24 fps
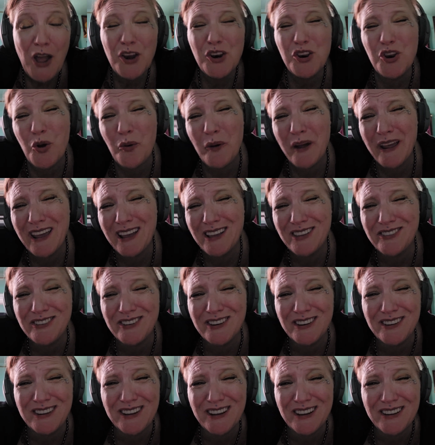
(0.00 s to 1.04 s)
No one gets
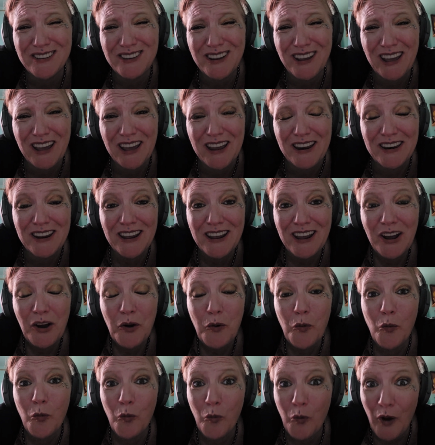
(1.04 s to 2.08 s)
to dictate
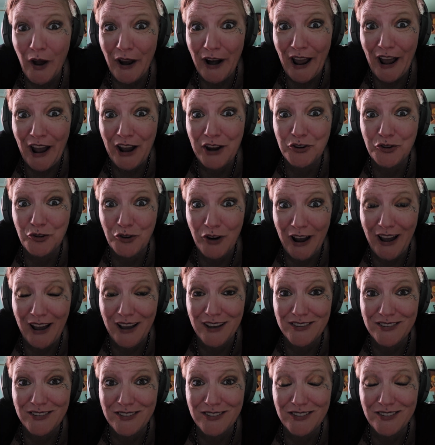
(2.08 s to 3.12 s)
what I
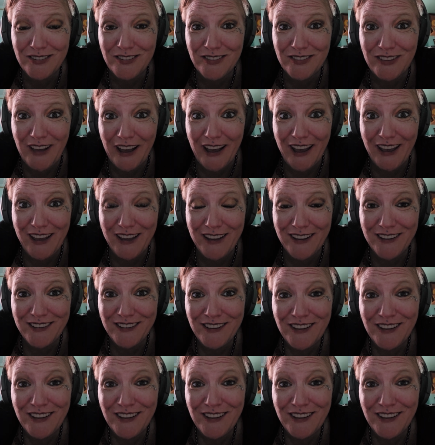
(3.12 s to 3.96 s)
dress like.